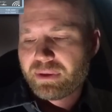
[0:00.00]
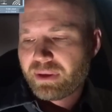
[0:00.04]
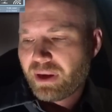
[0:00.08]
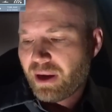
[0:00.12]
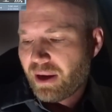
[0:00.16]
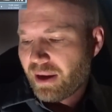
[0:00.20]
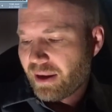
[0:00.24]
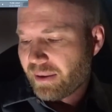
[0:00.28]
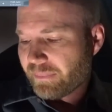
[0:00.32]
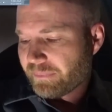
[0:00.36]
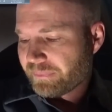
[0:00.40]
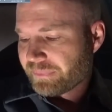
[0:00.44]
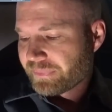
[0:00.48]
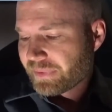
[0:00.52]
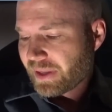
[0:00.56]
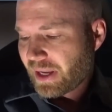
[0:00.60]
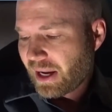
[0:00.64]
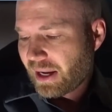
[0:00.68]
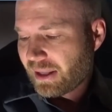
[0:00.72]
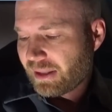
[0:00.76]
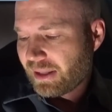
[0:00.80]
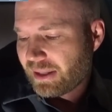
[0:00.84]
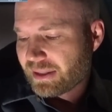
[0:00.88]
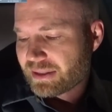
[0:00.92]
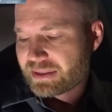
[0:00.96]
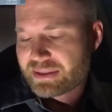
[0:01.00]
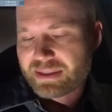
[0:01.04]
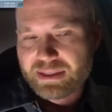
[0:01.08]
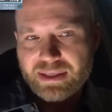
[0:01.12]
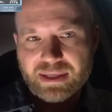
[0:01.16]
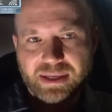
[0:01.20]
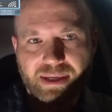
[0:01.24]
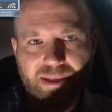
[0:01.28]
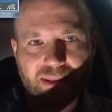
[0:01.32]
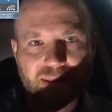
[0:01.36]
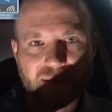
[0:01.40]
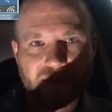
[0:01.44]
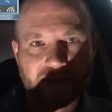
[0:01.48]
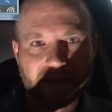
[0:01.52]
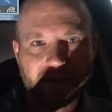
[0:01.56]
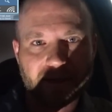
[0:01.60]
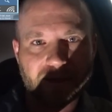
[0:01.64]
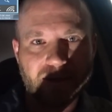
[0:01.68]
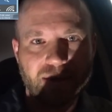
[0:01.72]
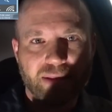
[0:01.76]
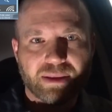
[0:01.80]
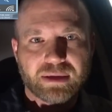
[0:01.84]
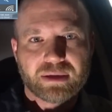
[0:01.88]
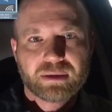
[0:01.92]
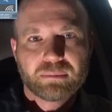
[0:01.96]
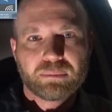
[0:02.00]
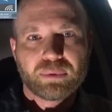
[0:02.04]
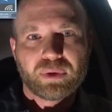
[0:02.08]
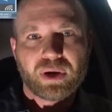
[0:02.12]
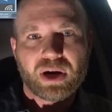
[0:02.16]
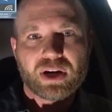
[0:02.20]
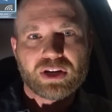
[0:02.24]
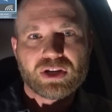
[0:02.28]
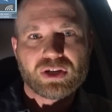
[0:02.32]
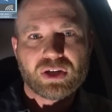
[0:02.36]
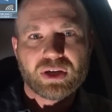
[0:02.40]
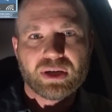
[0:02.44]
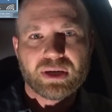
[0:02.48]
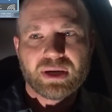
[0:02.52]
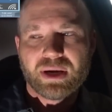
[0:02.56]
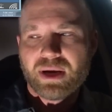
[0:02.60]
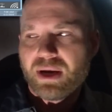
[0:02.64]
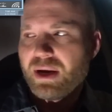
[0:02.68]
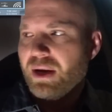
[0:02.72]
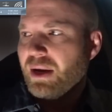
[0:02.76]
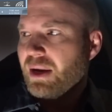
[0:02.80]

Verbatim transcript: Um, I like seeing the, the compression